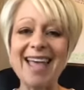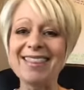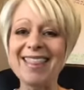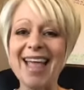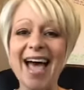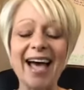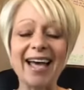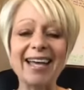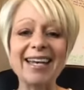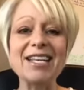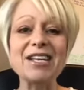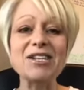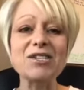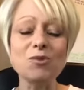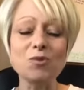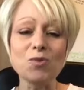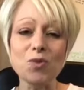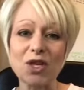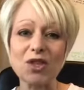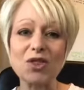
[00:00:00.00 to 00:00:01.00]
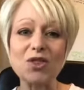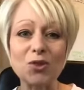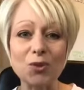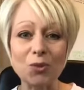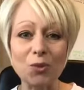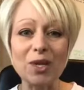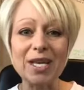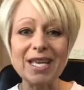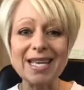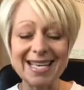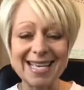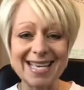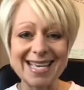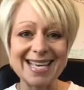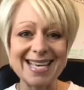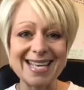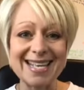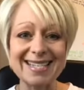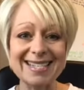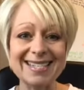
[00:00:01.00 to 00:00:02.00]
And that is the three
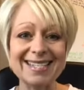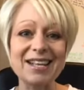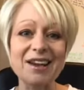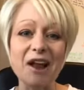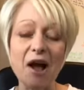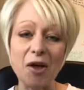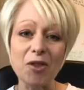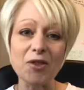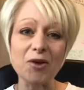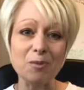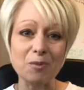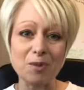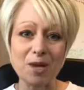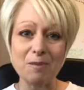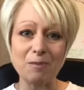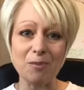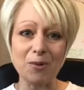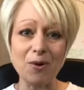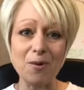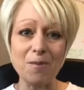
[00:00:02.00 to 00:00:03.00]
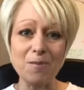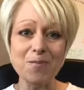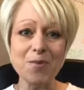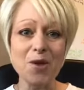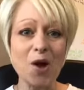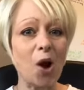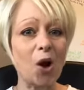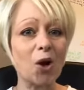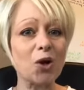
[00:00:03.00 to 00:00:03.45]
keys that other people